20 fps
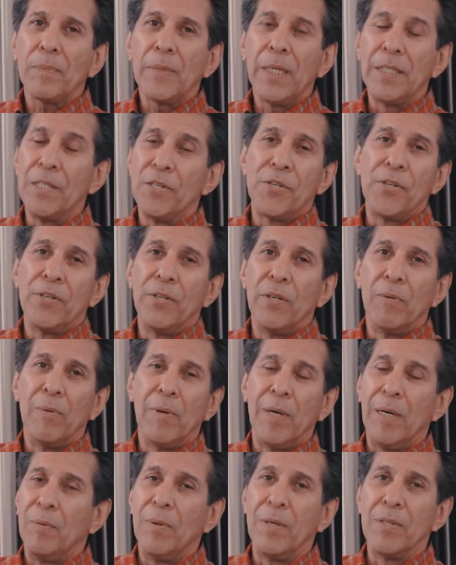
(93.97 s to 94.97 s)
And you sure don't
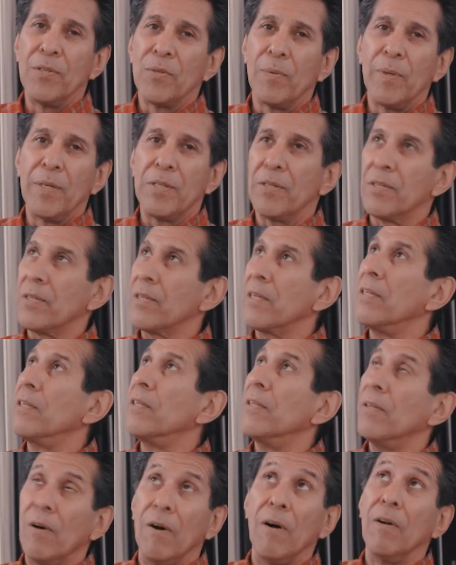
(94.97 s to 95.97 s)
want one switch that's going
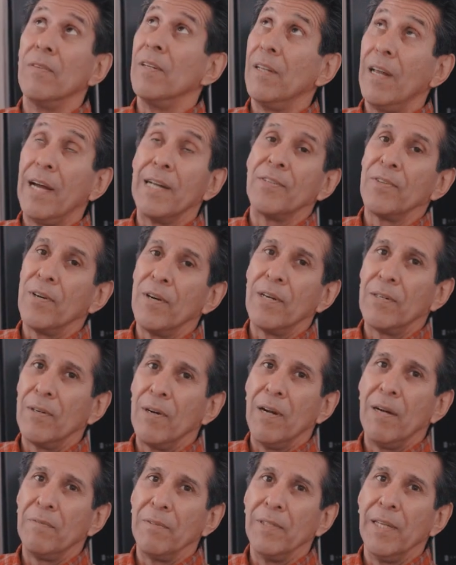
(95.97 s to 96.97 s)
to turn all the lights on or
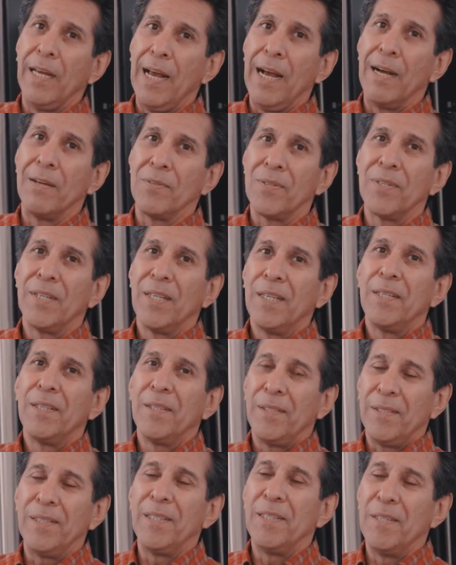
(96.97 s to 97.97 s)
off in the house.
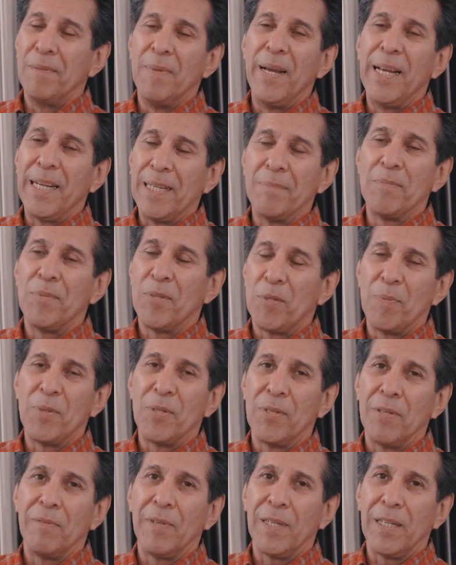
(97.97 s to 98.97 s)
You need to make them
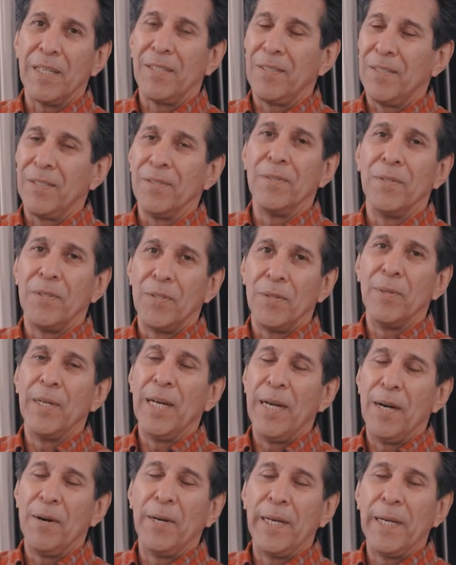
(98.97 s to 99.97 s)
specific to
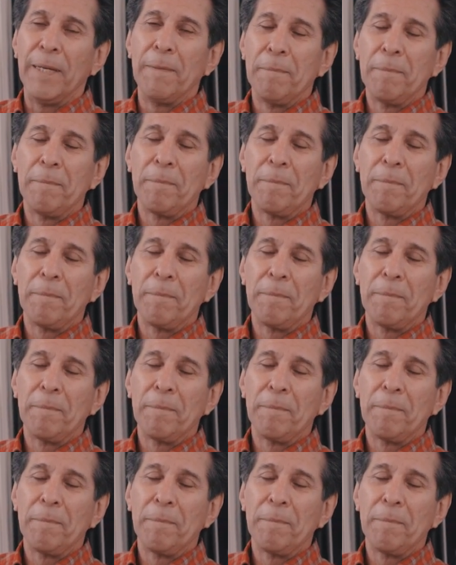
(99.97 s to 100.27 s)
an area.